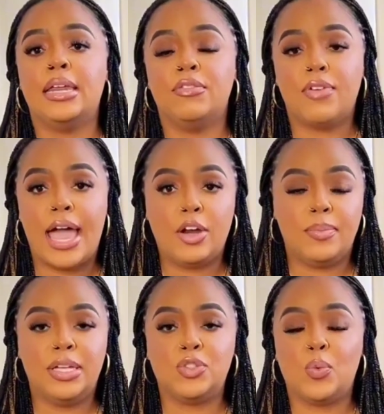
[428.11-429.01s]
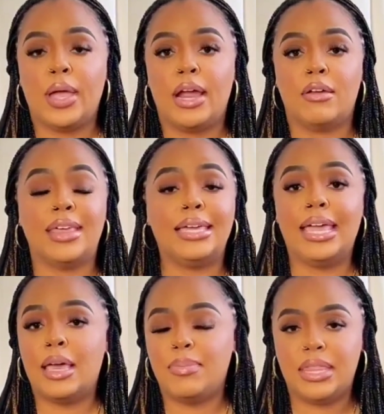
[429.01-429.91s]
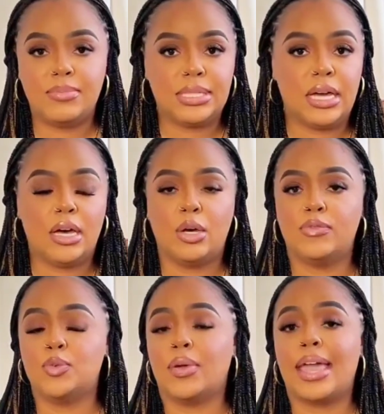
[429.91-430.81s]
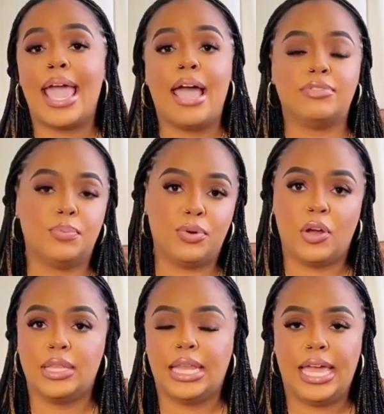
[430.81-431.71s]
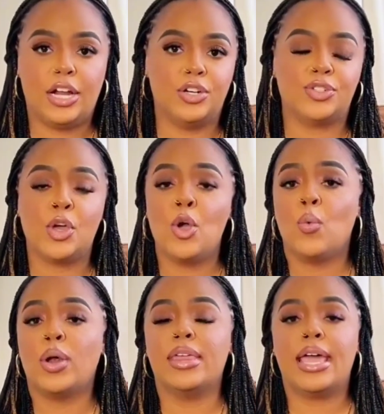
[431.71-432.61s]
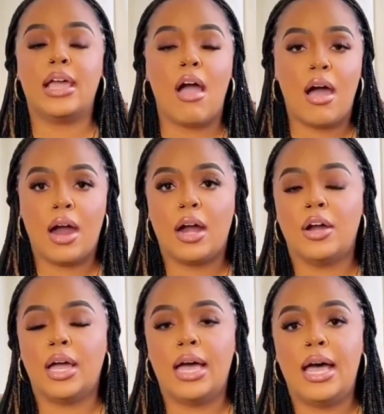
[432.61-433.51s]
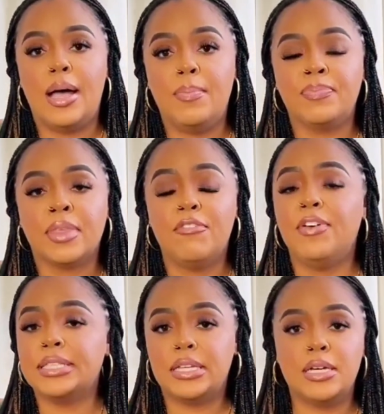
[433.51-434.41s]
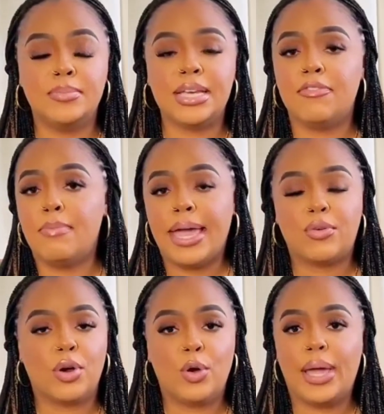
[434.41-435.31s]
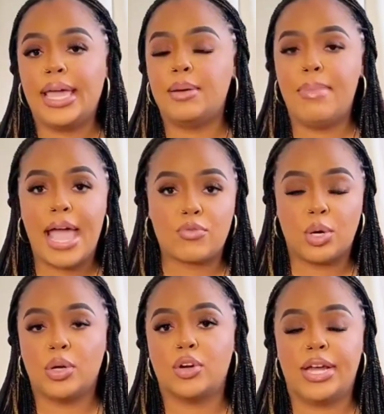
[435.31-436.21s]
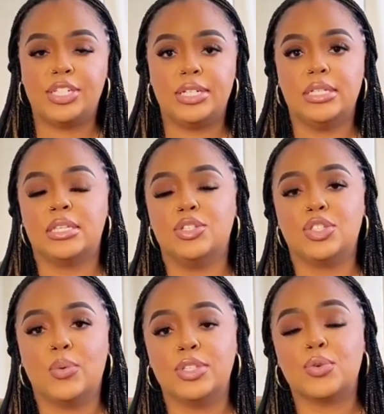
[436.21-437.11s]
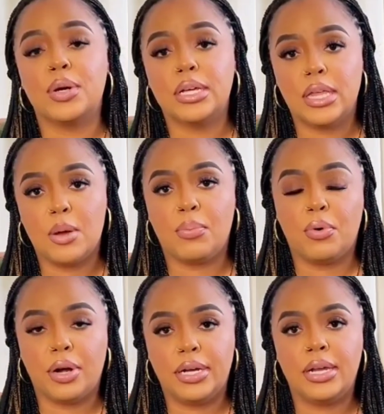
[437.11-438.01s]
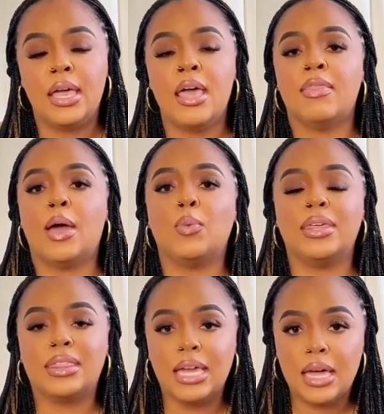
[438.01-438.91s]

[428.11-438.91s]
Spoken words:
And that, as any good tailor knows, is how you stitch strength into the fabric of society. It had just finished raining in Bata, the largest city in Equatorial Guinea.